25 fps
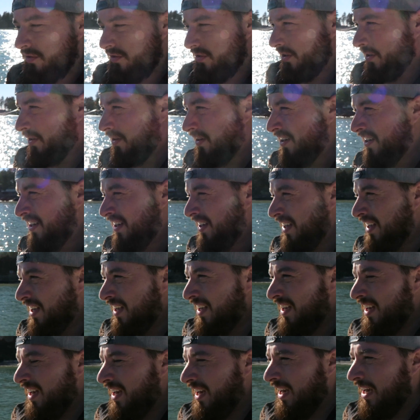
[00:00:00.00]
so
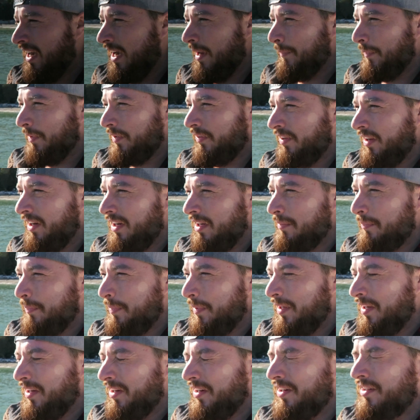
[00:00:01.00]
uh, I'm excited to
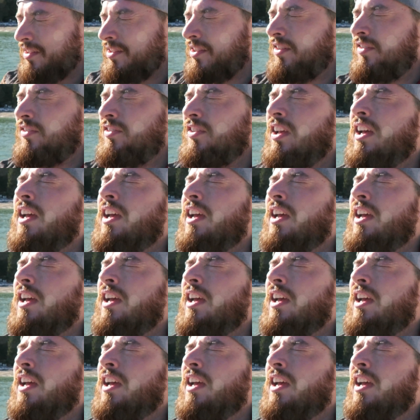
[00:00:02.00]
be here and just